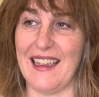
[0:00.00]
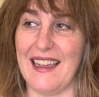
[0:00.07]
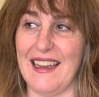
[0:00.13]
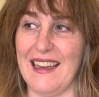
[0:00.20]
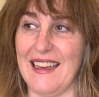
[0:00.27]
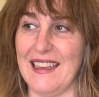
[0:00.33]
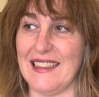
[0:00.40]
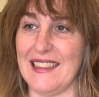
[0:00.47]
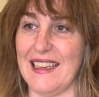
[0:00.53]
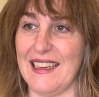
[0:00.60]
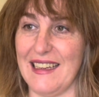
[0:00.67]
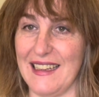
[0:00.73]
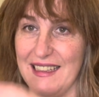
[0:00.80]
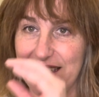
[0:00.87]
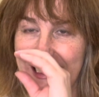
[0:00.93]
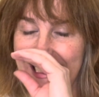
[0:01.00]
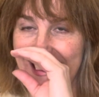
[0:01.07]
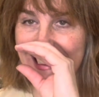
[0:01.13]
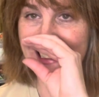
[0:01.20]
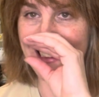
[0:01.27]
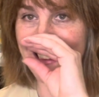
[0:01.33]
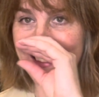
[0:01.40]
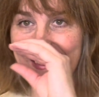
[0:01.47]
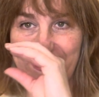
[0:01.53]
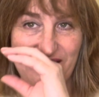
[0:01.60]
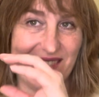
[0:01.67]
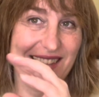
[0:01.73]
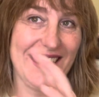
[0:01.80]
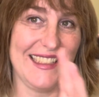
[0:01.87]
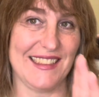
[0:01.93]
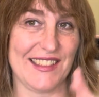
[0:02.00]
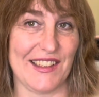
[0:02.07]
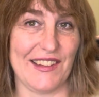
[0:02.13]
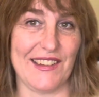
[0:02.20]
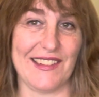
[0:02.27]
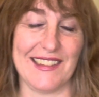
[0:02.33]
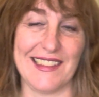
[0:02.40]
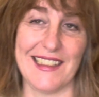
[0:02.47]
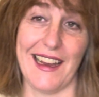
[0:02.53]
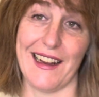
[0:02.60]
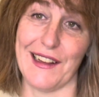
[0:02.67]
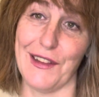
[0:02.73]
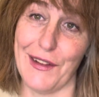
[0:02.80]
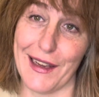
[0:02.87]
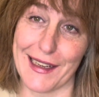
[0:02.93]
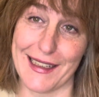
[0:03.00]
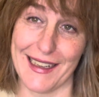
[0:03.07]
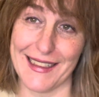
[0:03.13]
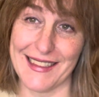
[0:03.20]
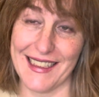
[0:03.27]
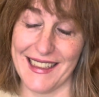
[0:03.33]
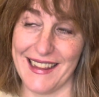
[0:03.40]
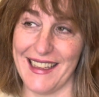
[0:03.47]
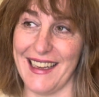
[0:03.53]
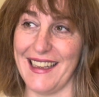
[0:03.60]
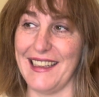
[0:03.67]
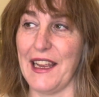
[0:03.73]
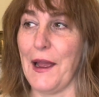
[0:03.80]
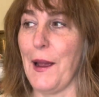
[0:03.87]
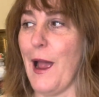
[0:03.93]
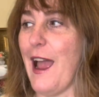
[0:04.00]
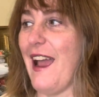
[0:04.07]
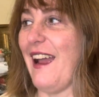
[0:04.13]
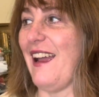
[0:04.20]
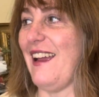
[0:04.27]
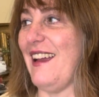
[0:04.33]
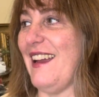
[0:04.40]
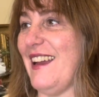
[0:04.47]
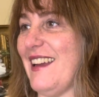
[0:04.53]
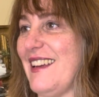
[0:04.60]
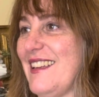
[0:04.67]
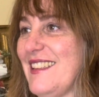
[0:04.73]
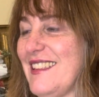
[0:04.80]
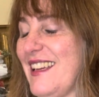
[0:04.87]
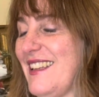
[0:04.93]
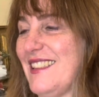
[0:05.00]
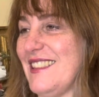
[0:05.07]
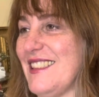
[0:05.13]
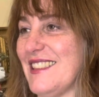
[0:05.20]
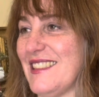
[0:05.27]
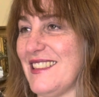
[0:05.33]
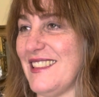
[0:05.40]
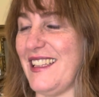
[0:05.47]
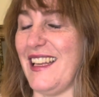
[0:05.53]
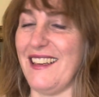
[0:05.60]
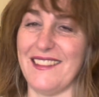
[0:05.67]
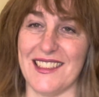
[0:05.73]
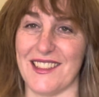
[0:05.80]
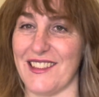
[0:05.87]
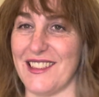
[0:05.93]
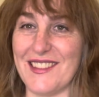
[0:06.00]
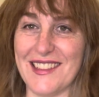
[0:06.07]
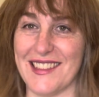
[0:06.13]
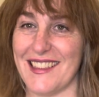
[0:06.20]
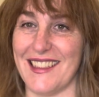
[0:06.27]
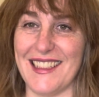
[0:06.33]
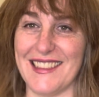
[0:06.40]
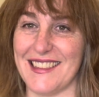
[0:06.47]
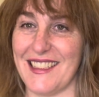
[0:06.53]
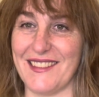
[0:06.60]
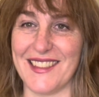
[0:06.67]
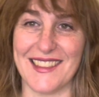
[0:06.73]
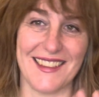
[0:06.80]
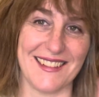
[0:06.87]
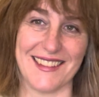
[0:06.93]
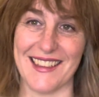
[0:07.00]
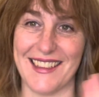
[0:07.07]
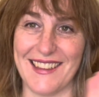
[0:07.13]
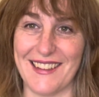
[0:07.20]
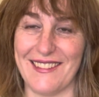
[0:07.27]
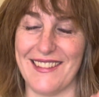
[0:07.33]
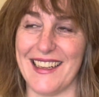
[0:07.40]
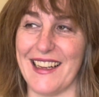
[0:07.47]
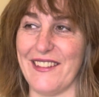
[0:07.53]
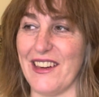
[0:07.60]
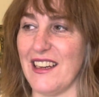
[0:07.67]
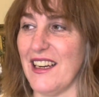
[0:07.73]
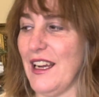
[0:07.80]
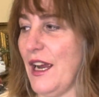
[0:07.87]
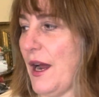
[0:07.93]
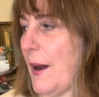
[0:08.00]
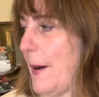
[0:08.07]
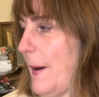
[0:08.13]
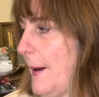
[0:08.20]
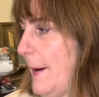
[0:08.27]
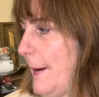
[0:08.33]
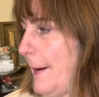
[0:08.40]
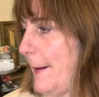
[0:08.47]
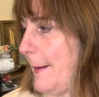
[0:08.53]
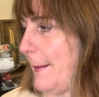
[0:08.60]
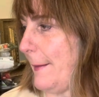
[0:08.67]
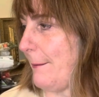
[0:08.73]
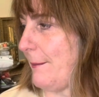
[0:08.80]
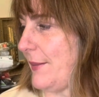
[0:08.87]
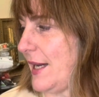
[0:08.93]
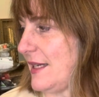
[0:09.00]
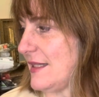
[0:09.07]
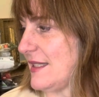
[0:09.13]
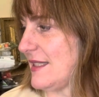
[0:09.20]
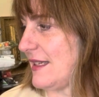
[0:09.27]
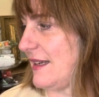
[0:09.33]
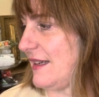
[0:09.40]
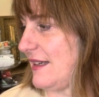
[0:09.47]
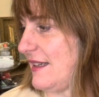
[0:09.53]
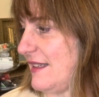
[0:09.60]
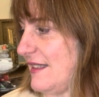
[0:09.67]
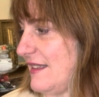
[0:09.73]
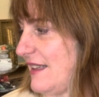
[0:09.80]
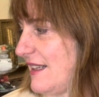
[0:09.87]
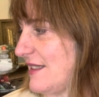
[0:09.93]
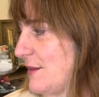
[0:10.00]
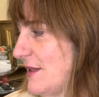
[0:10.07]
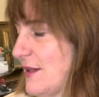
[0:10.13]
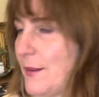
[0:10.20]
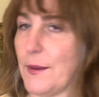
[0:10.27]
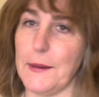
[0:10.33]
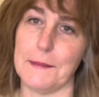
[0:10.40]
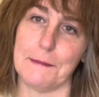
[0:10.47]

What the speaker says: and so not a lot got done then, and then it was Christmas and all that stuff, so you know, whatever. But that's what's going on.